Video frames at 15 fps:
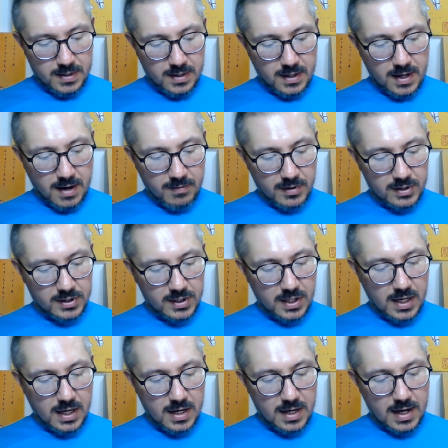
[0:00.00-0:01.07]
covers
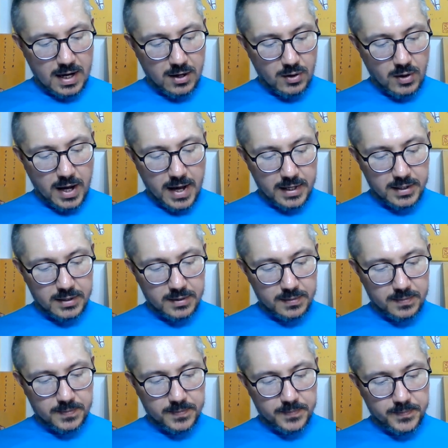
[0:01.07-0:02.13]
the arrowheads.
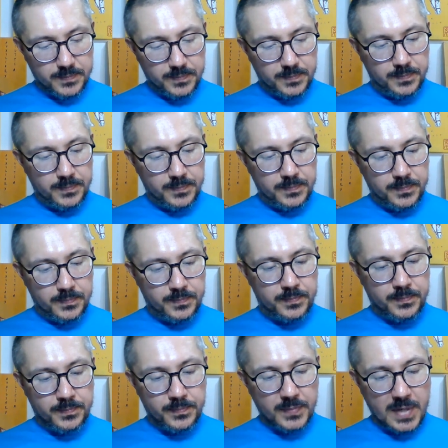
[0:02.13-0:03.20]

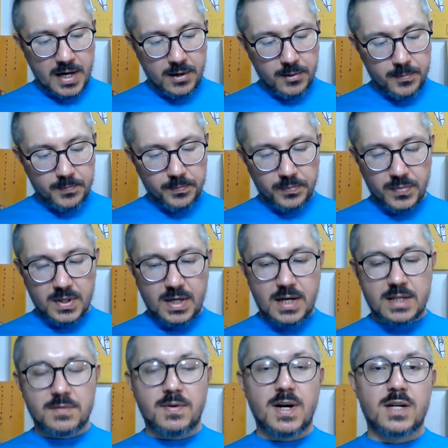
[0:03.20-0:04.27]
Now,
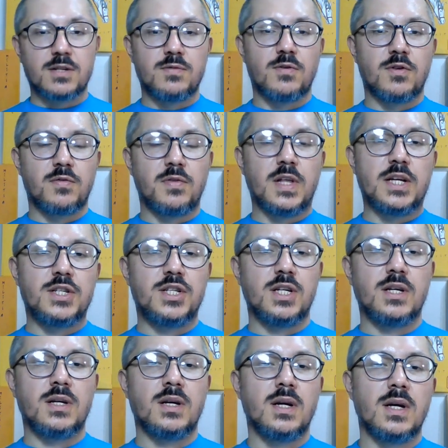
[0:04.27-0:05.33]
as far as for
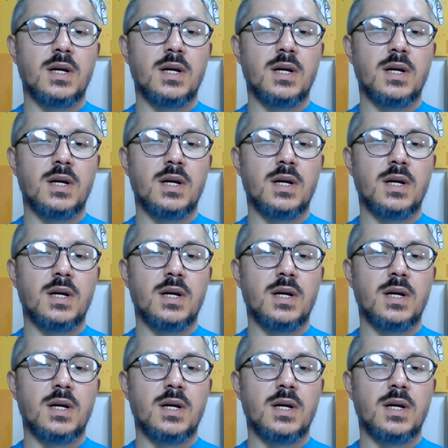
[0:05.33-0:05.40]
fletching,